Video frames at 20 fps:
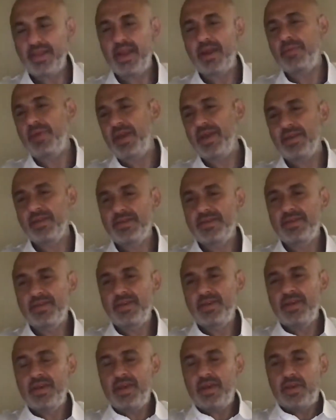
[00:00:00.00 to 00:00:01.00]
there, man.
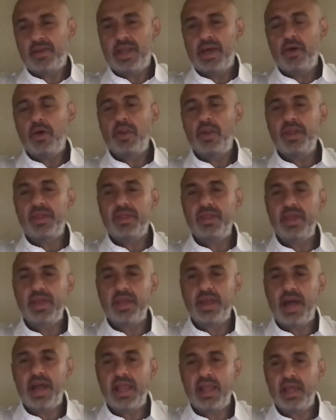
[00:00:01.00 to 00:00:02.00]
Now, only
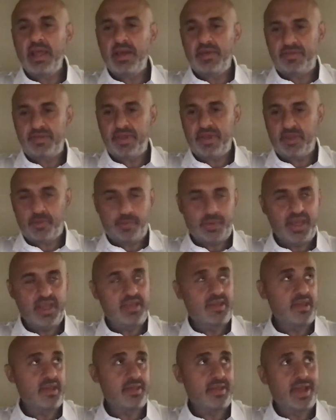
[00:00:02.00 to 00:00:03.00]
thing I lift is
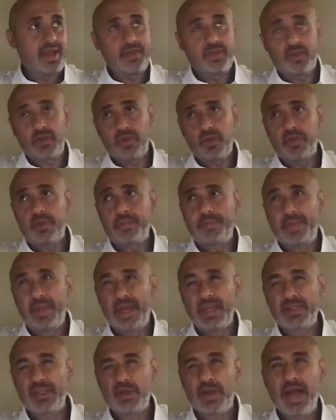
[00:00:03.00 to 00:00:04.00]
pizza slices.
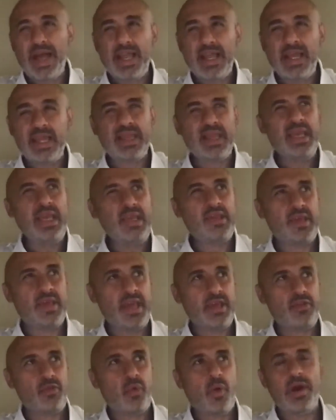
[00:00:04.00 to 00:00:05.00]
I try to at least
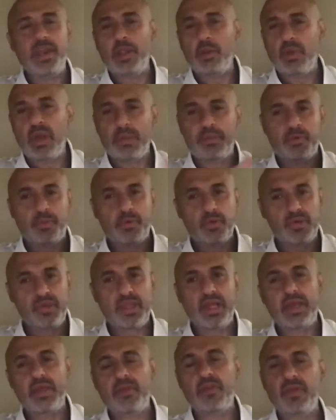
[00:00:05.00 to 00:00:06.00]
get 20 reps per
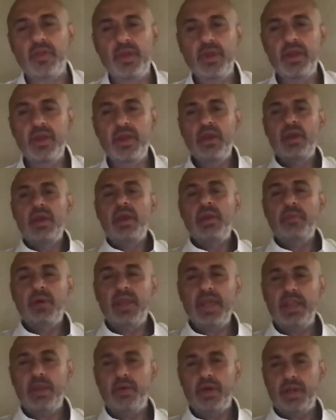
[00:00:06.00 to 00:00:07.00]
slice. But
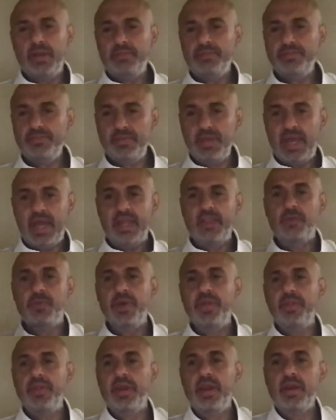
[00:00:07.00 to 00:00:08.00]
anyway, Ed's
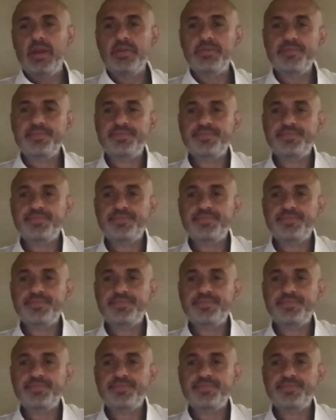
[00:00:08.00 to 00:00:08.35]
been there.